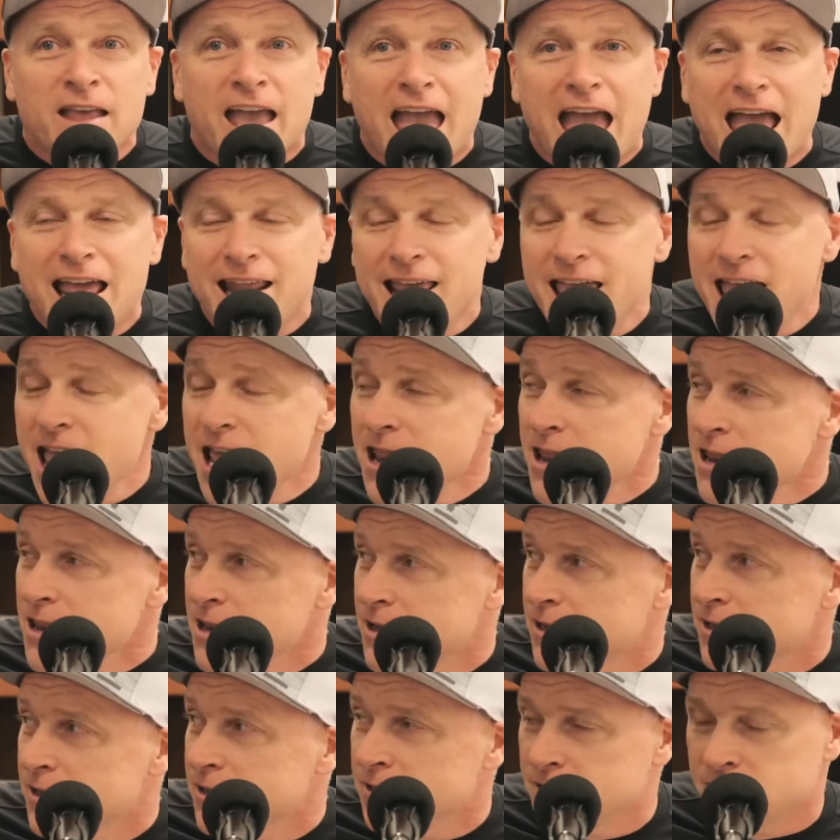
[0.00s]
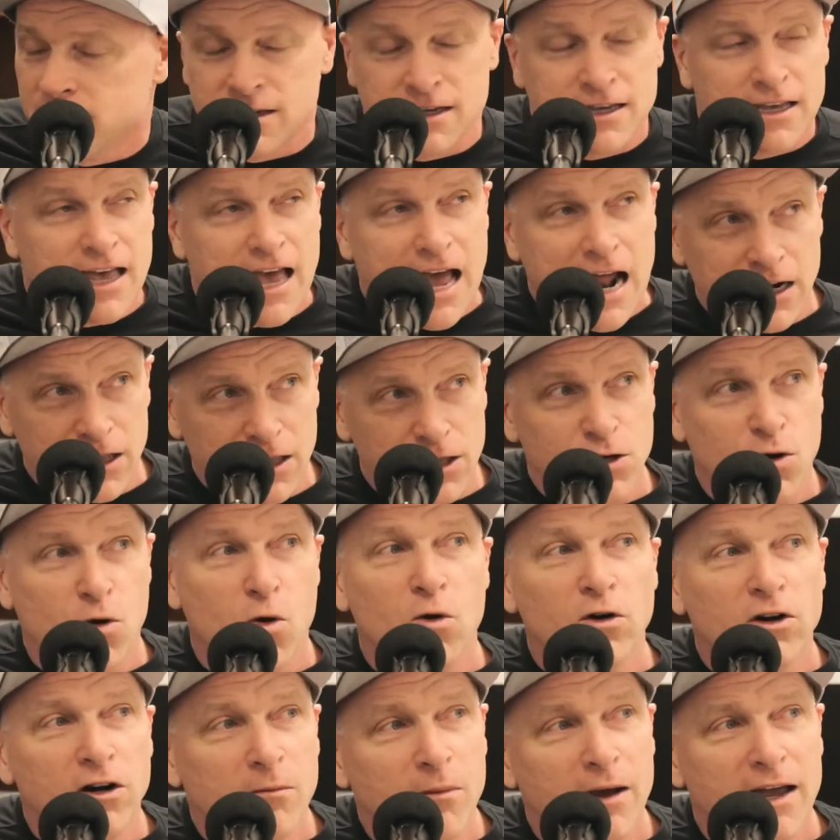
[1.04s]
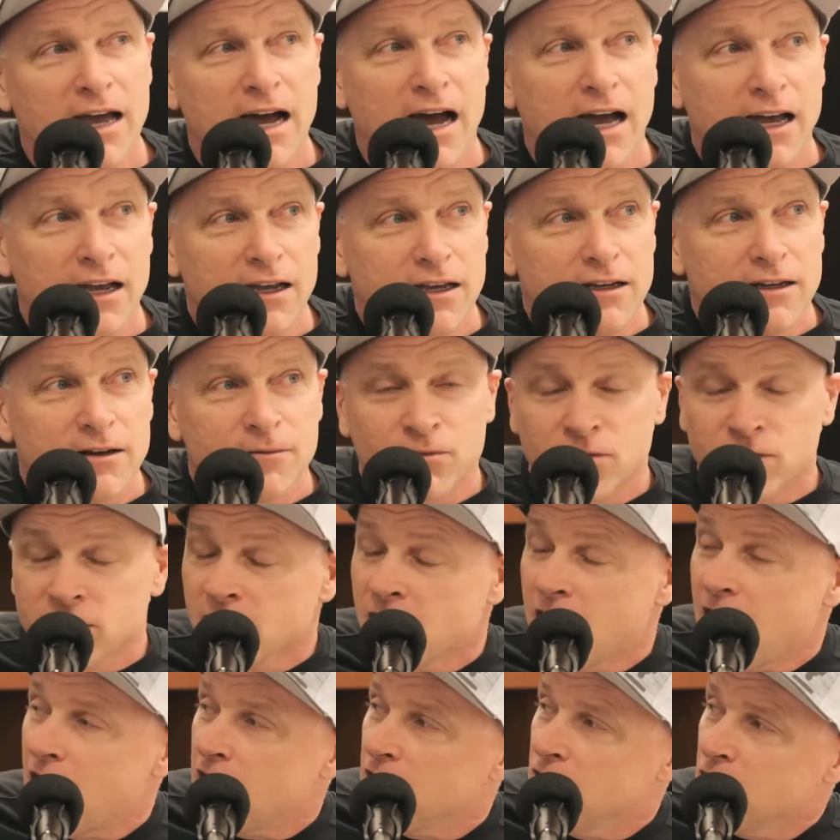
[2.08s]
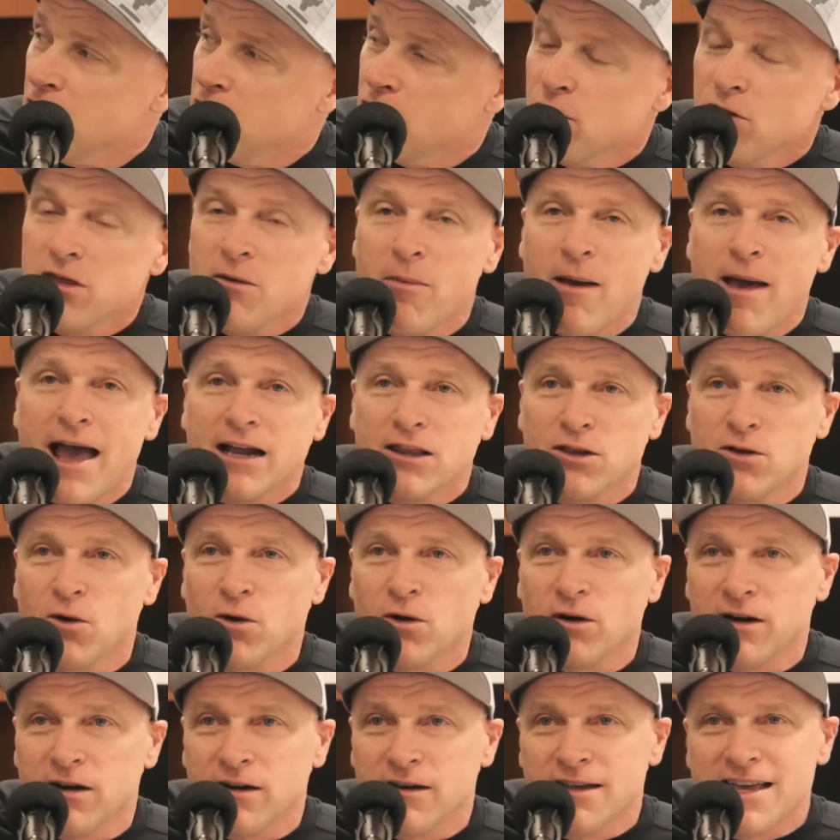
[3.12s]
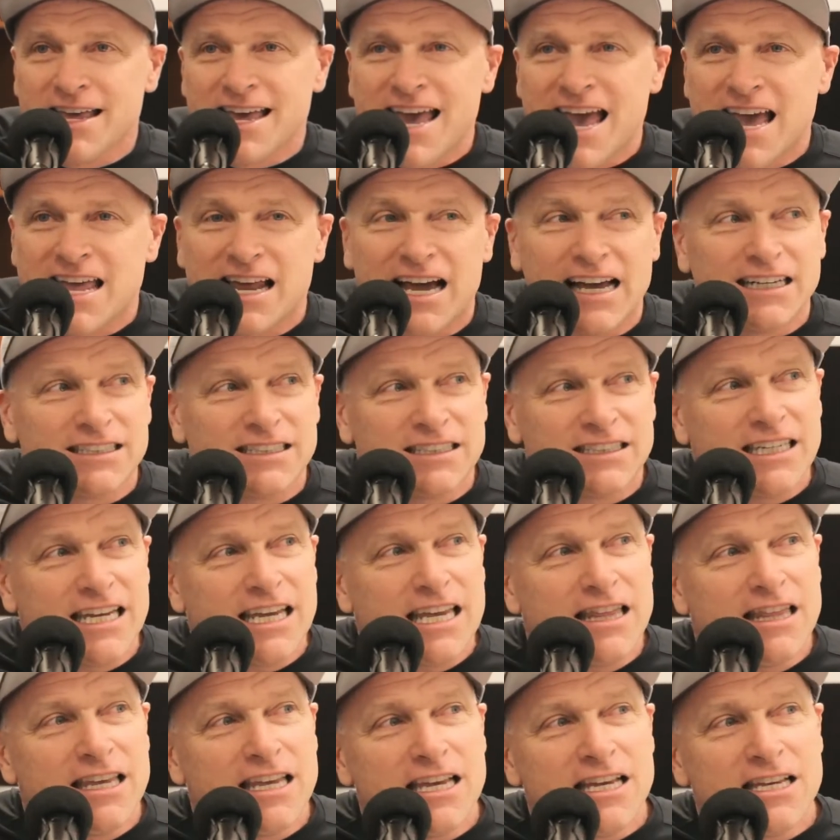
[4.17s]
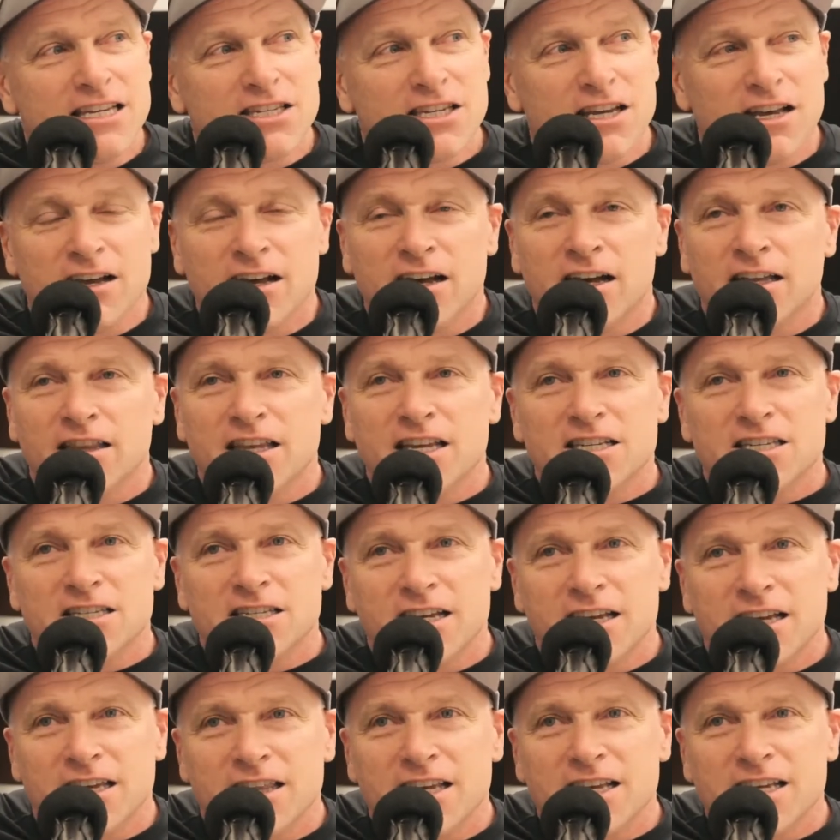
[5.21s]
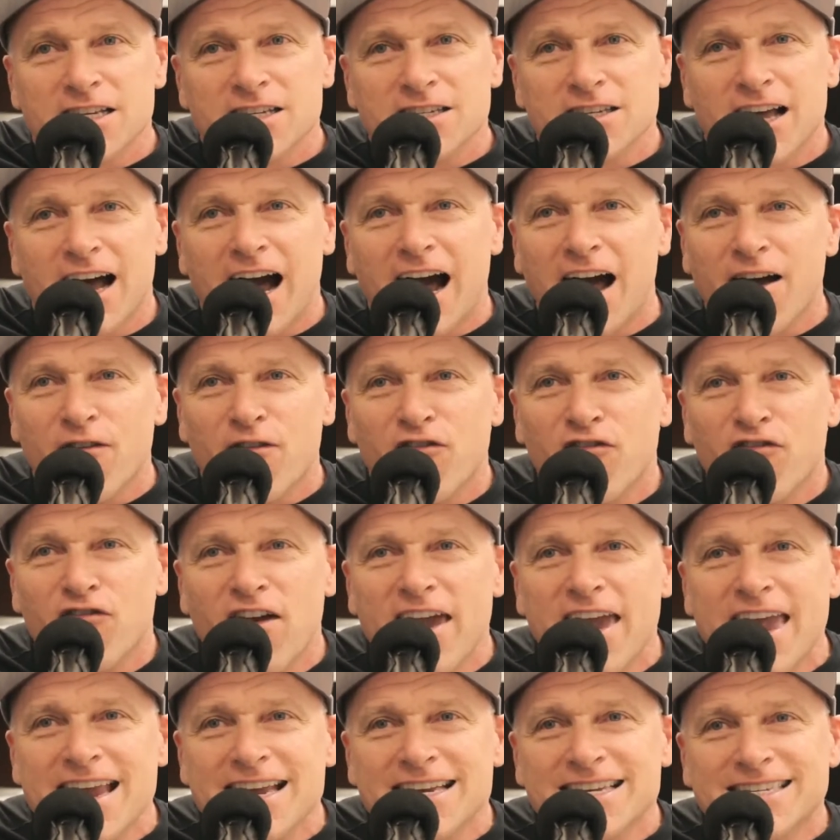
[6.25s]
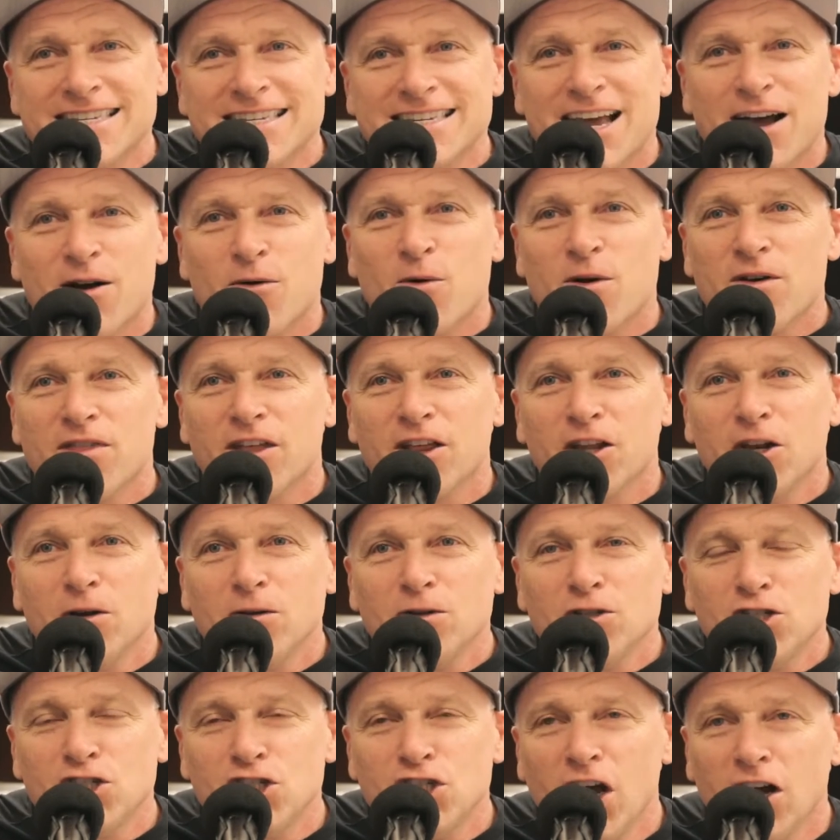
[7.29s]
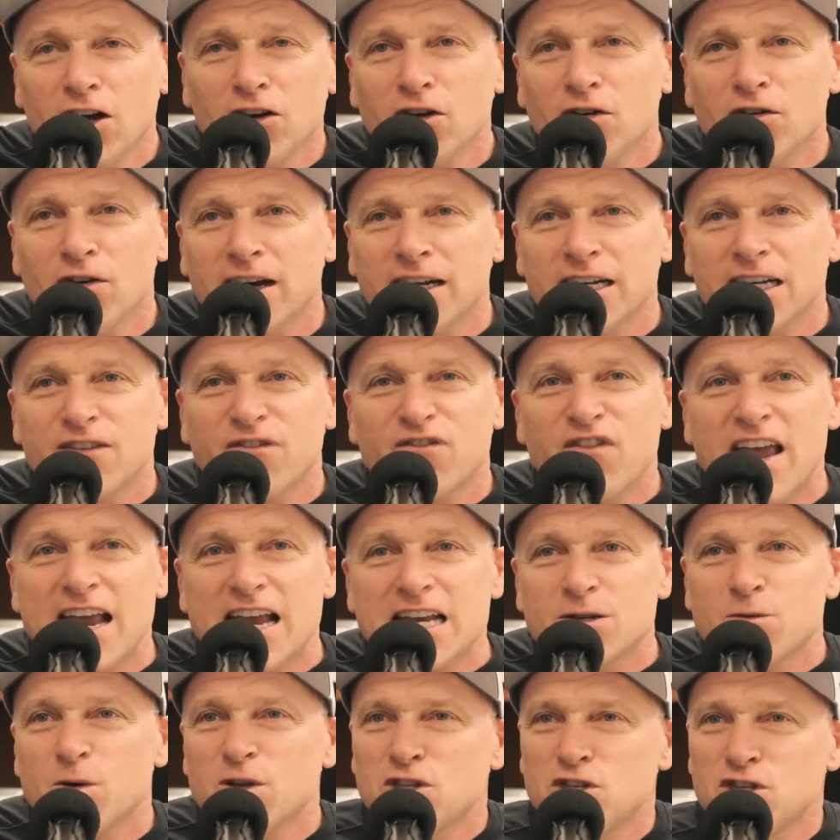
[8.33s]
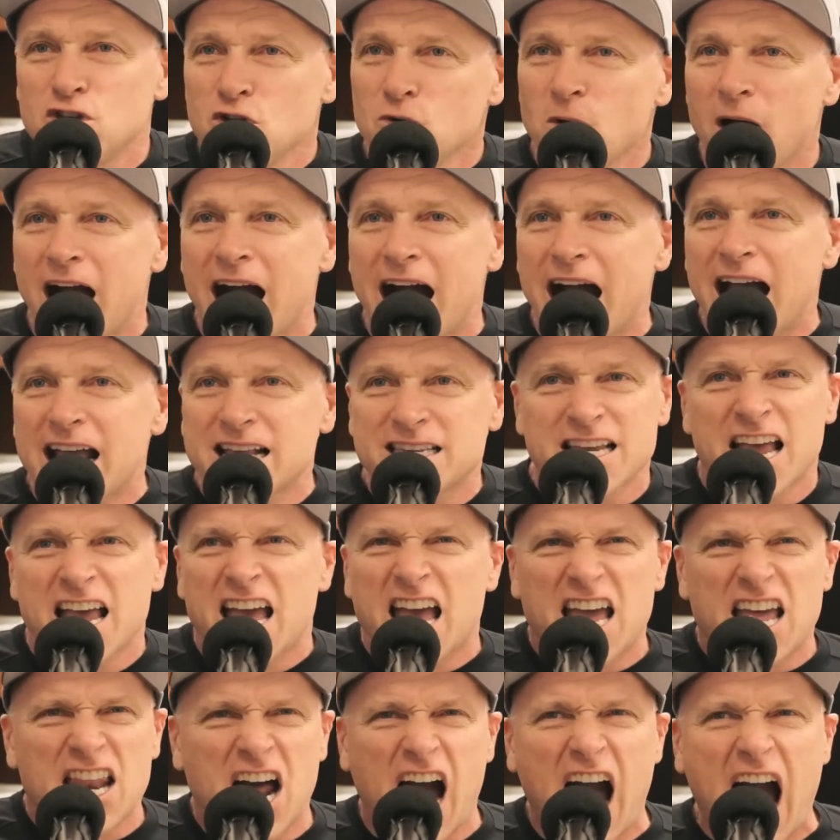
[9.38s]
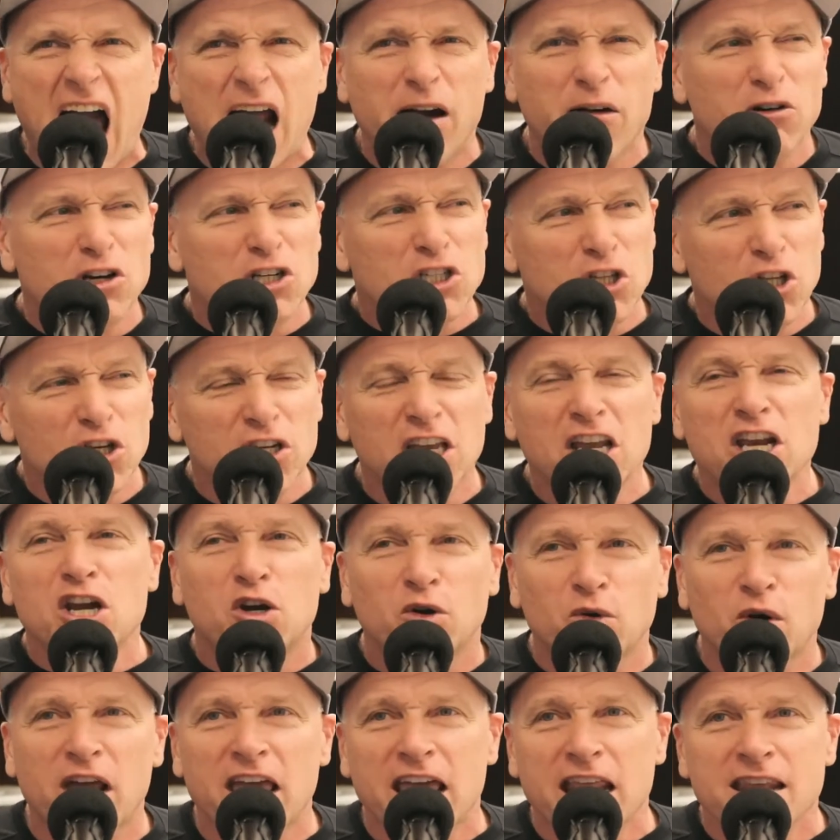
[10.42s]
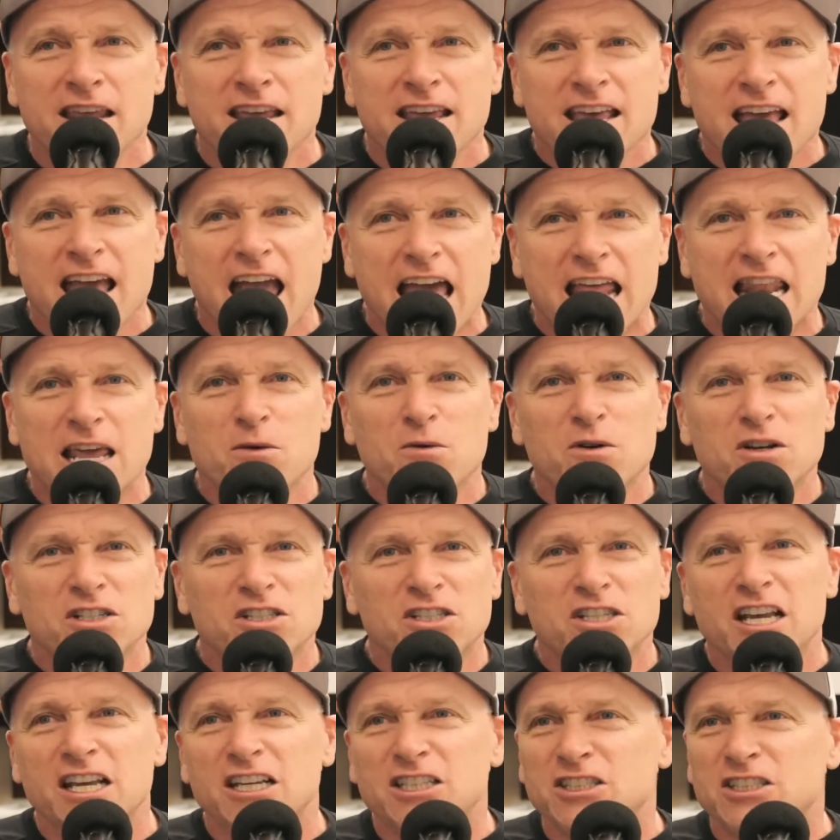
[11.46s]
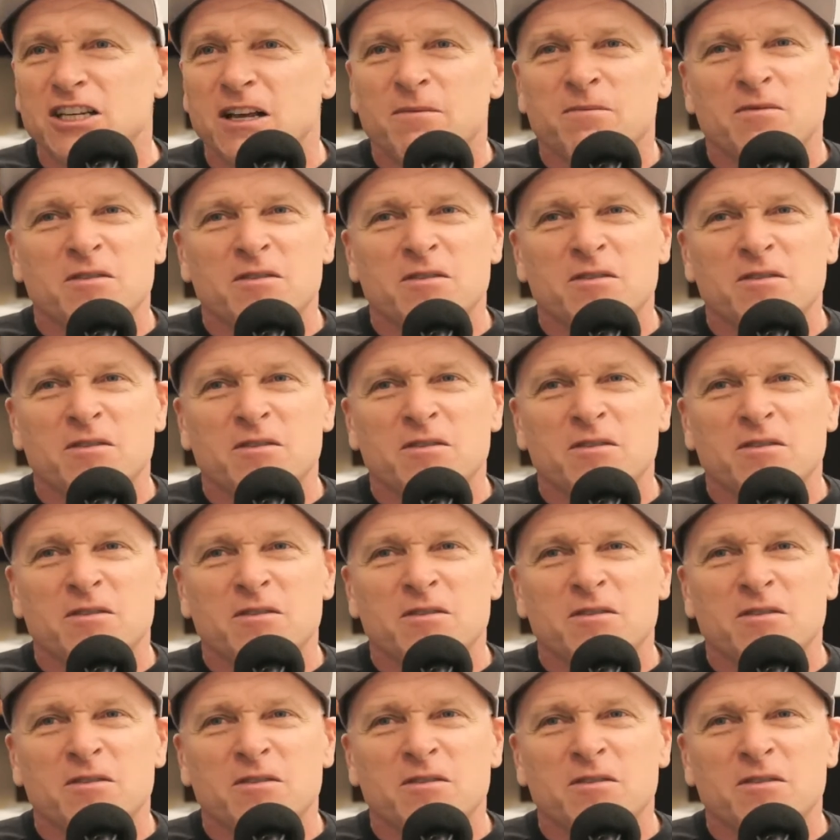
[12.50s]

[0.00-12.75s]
And then out of the corner of my eye, I look through the back door and I see these this this face with a little chuckle on his face with two eyes, an Irish looking grin, and it was this